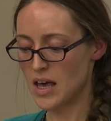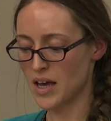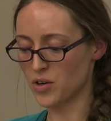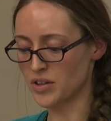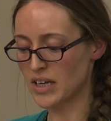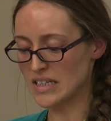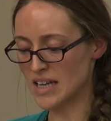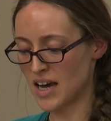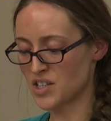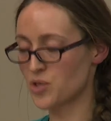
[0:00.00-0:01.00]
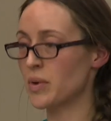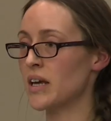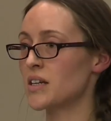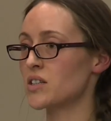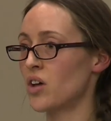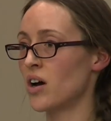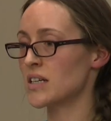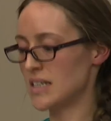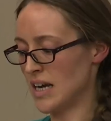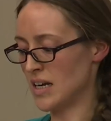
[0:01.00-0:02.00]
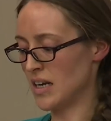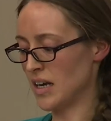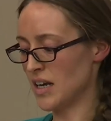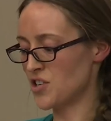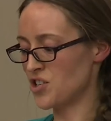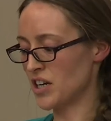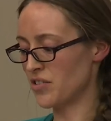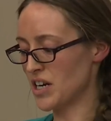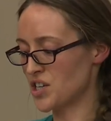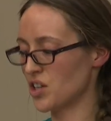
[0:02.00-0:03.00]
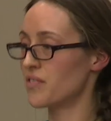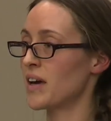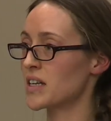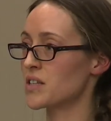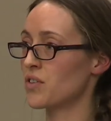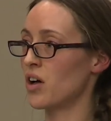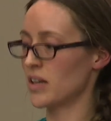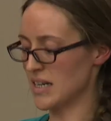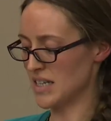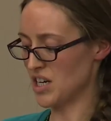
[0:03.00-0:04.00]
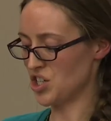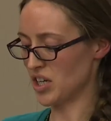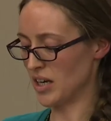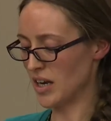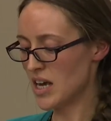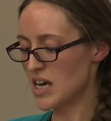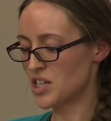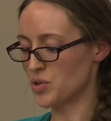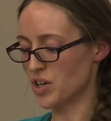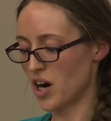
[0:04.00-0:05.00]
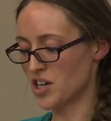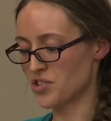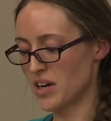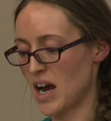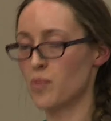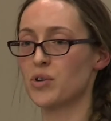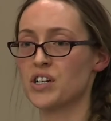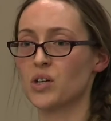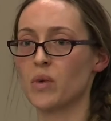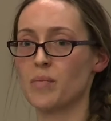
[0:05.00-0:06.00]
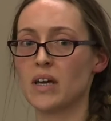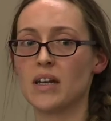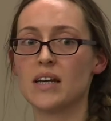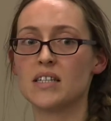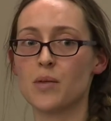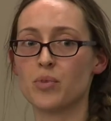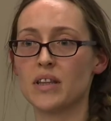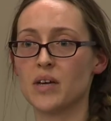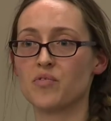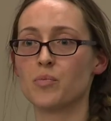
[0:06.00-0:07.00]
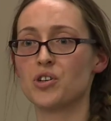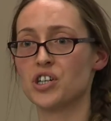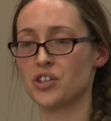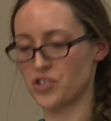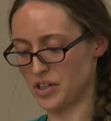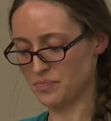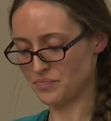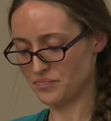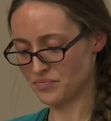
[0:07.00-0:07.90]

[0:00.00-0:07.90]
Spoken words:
It only exacerbates long-standing intergenerational effects of colonization to incarcerate Aboriginal women and separate them from their children.